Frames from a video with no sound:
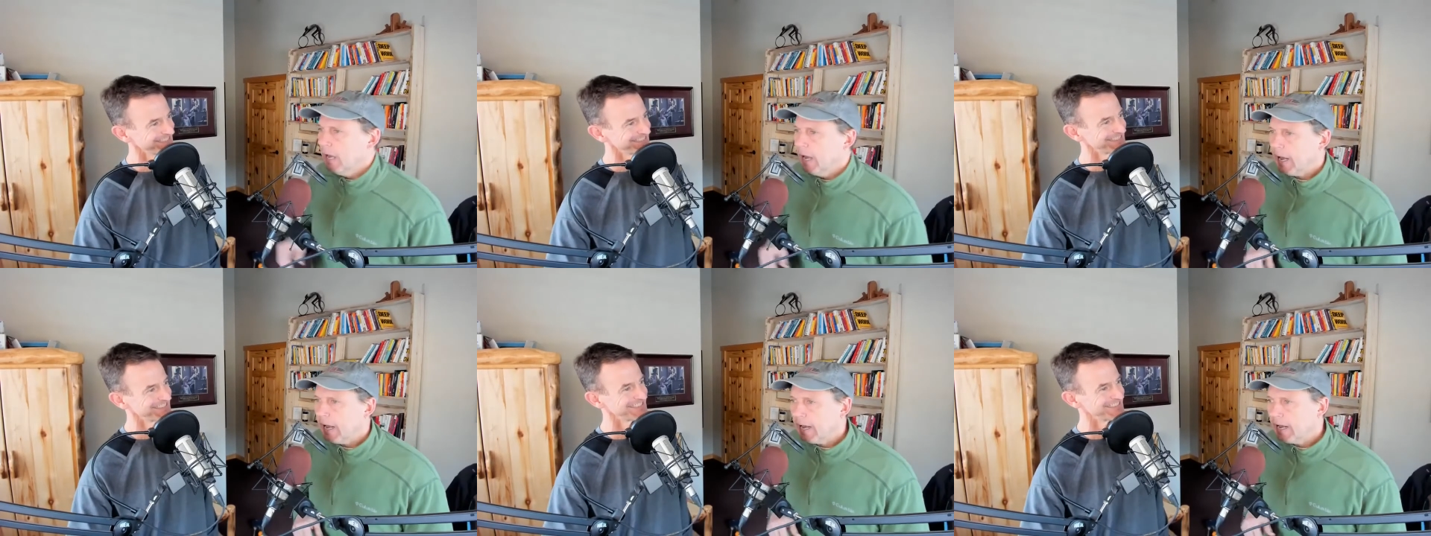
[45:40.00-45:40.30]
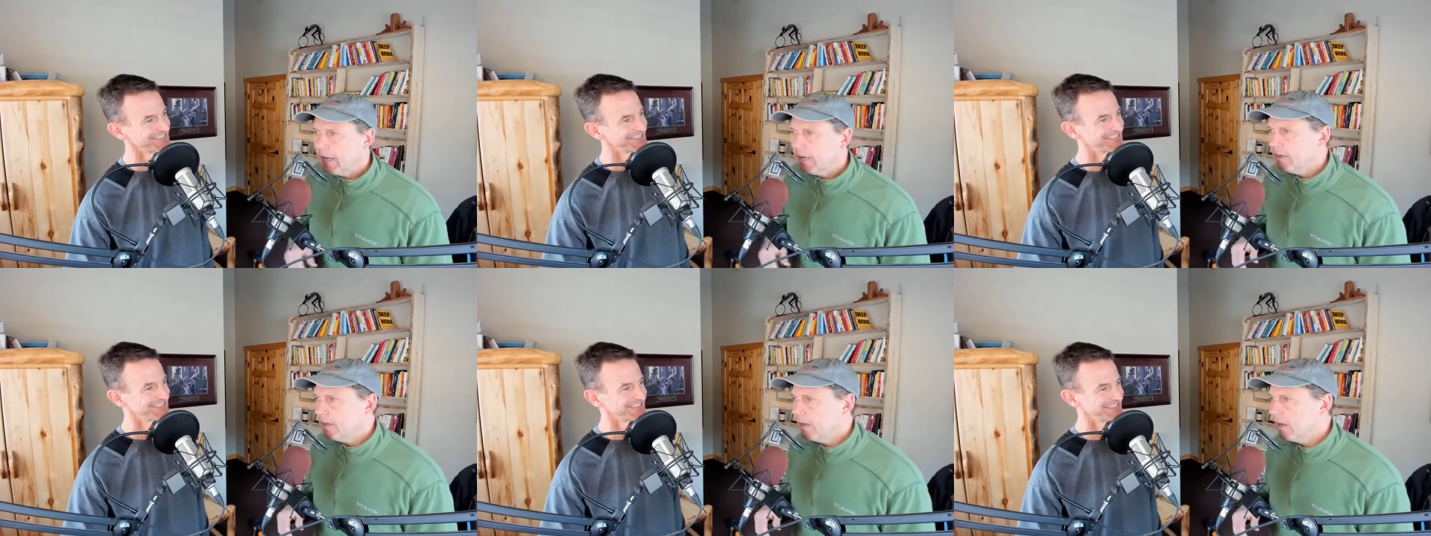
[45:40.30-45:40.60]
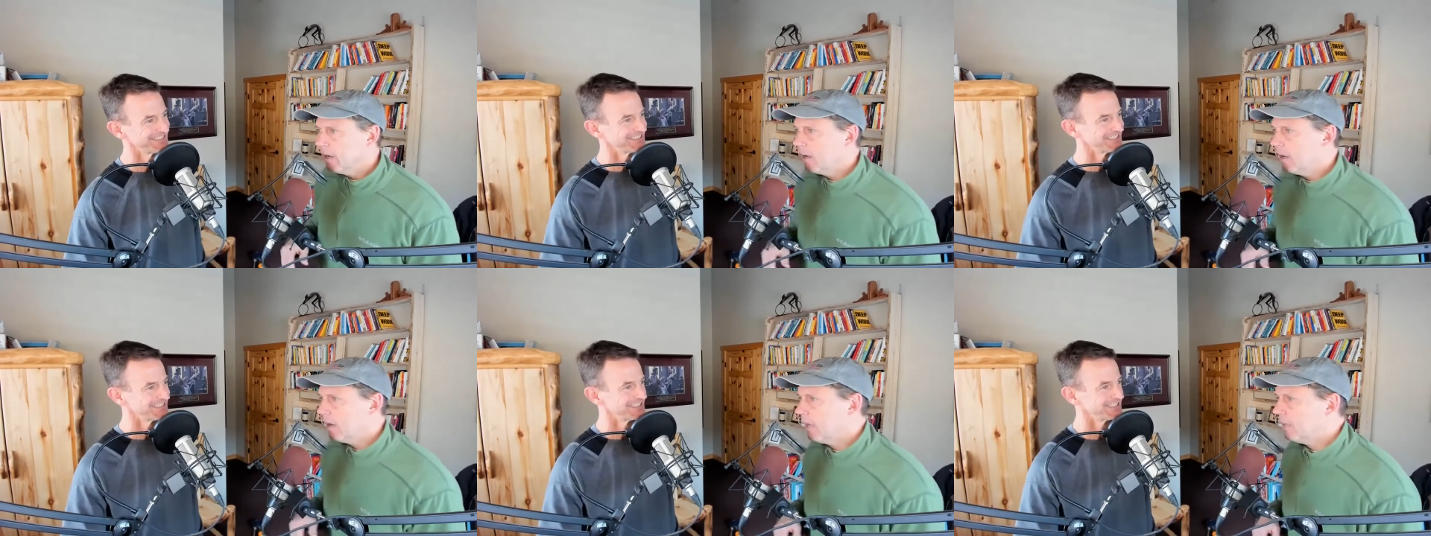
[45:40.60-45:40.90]
Speaker 1: And
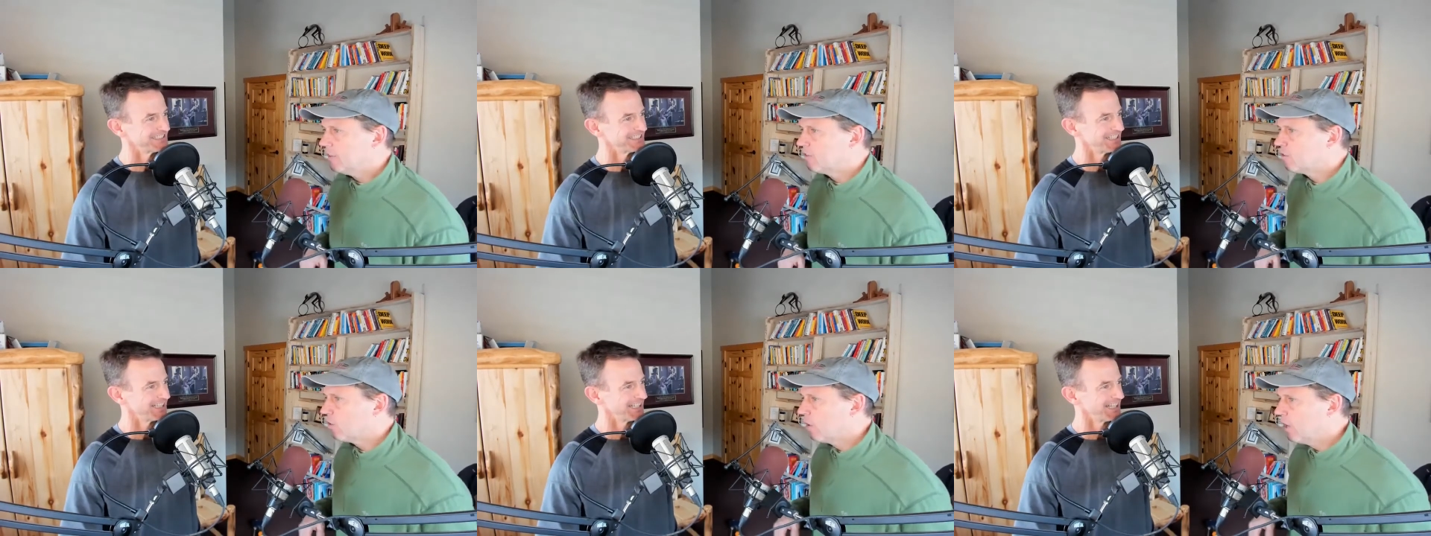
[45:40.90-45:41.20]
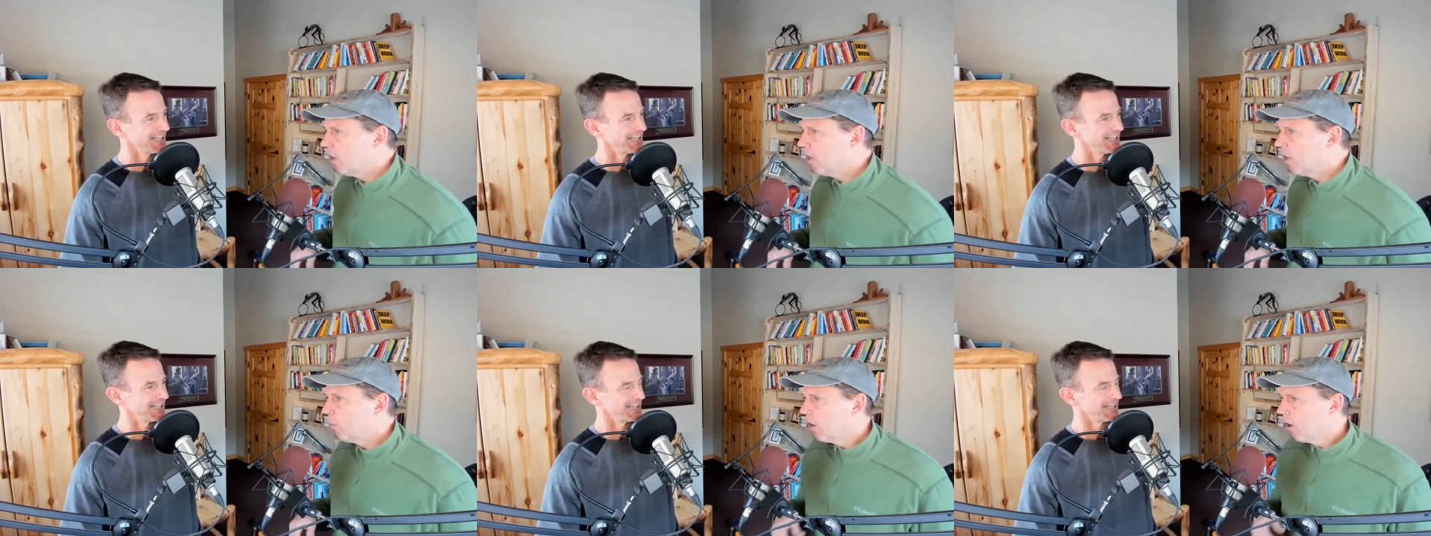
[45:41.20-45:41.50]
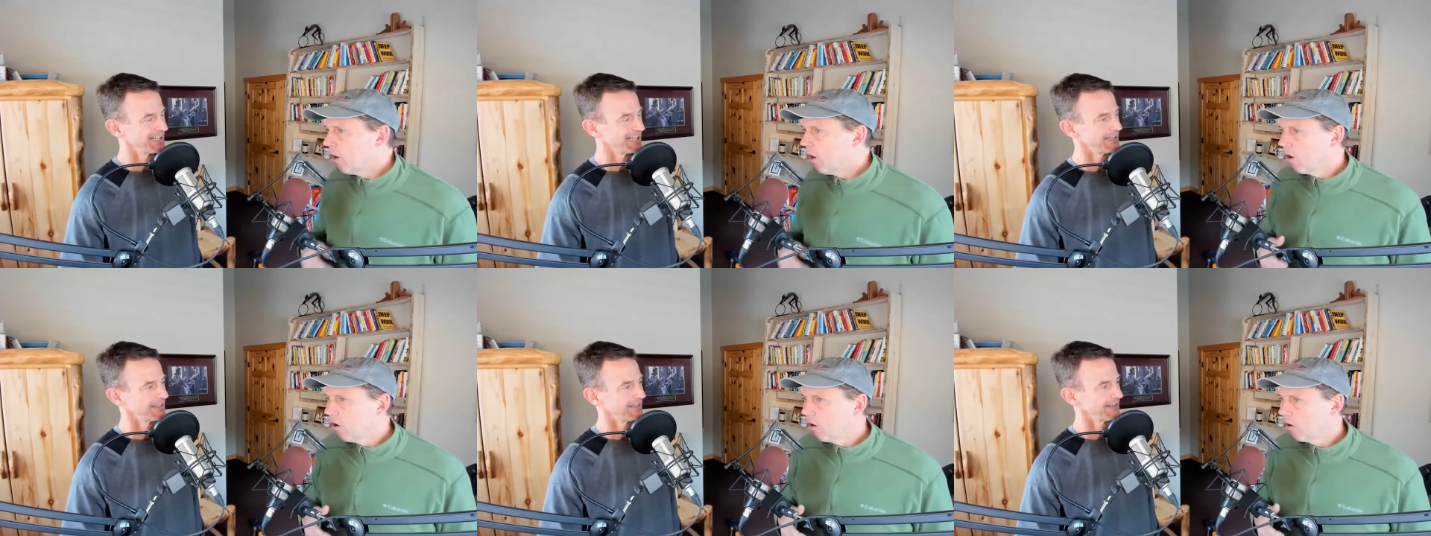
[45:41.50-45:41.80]
uh, and so here we
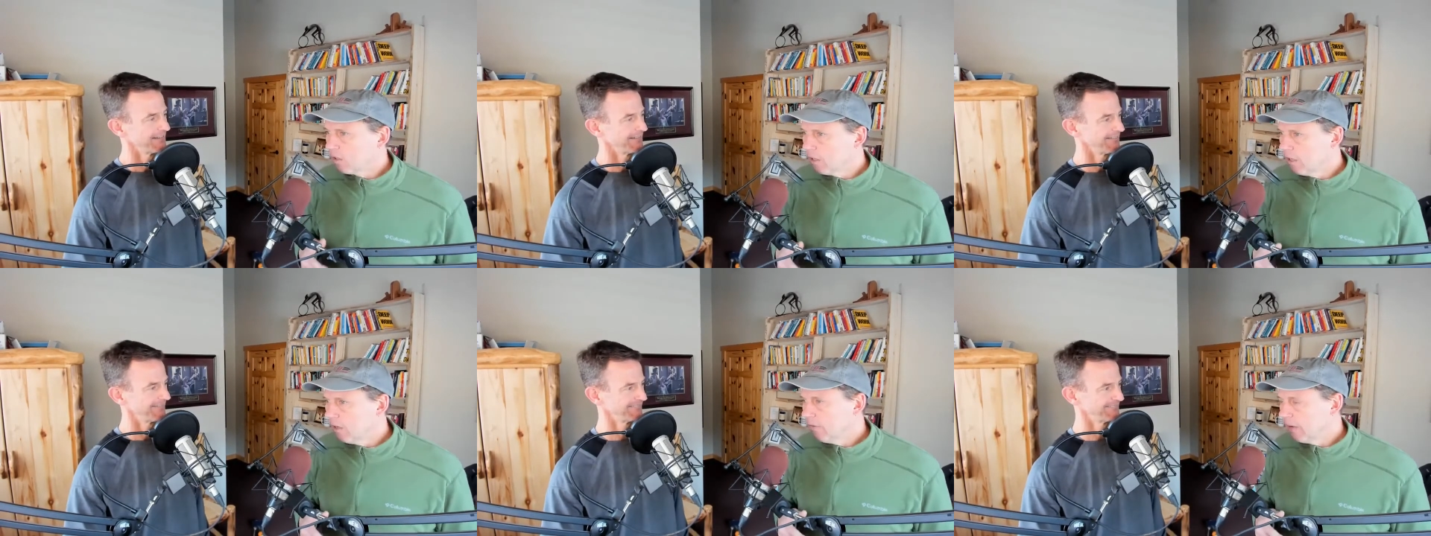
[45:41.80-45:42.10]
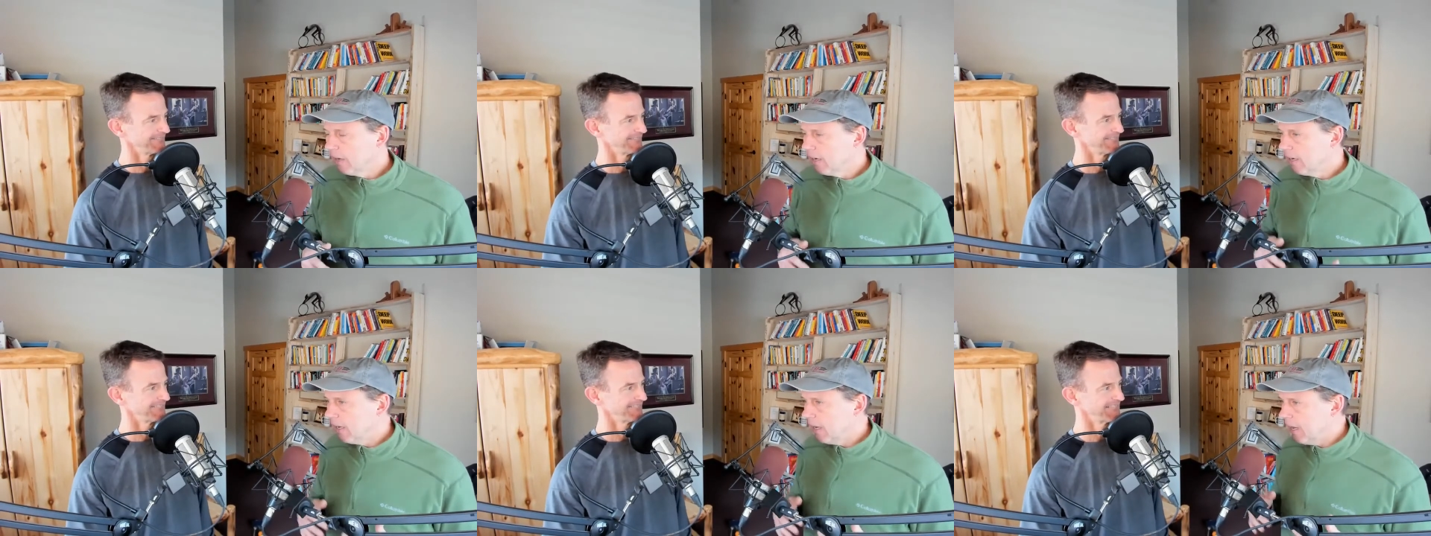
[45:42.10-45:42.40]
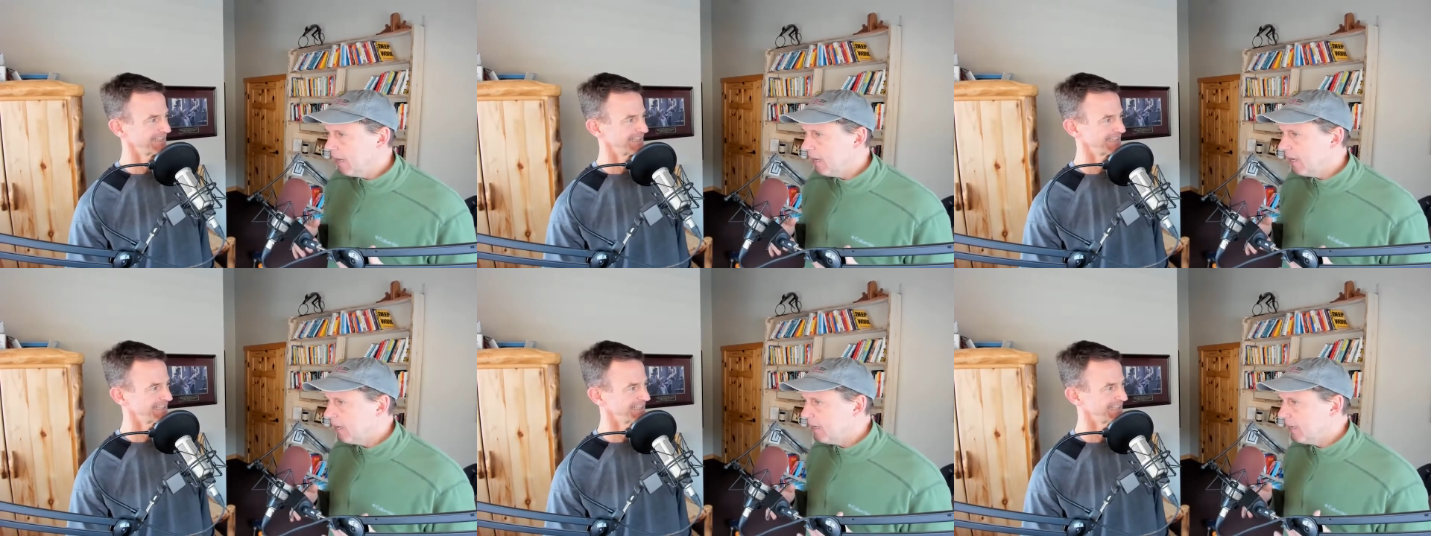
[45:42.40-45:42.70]
are all living,
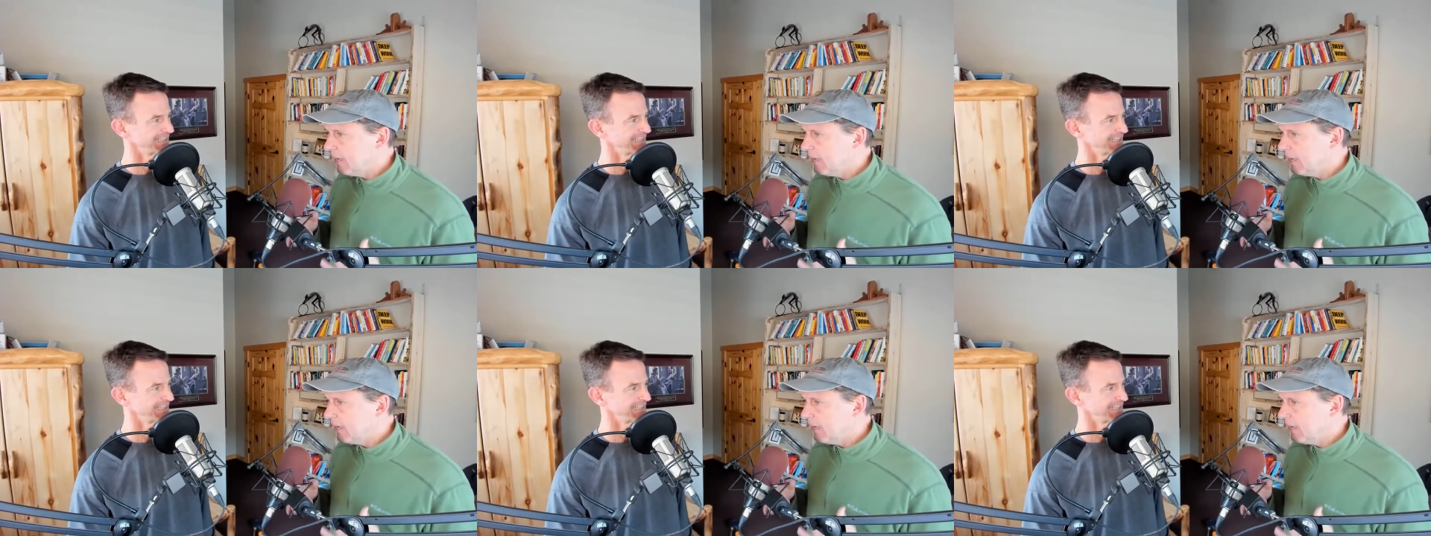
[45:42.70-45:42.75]
and